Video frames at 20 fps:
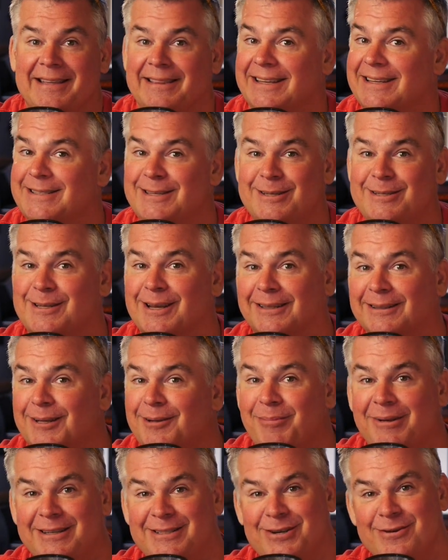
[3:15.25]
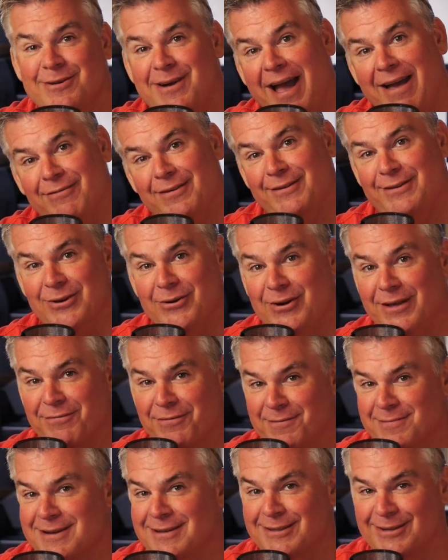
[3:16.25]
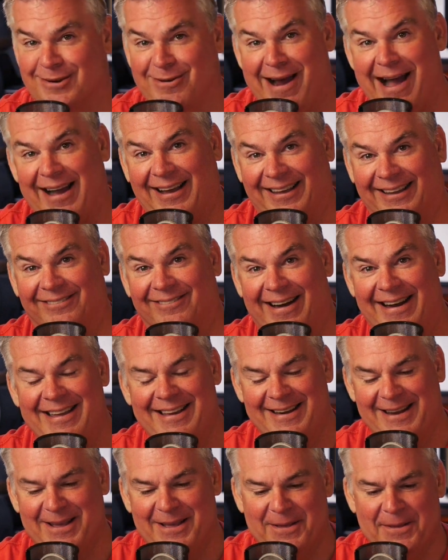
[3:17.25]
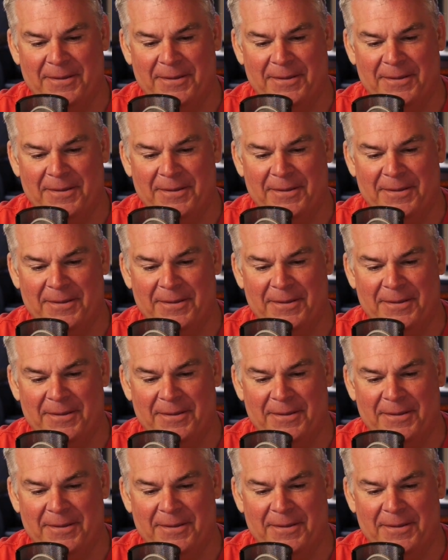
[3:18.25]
It's a little bit too heavy duty for Mr. Crockett, right?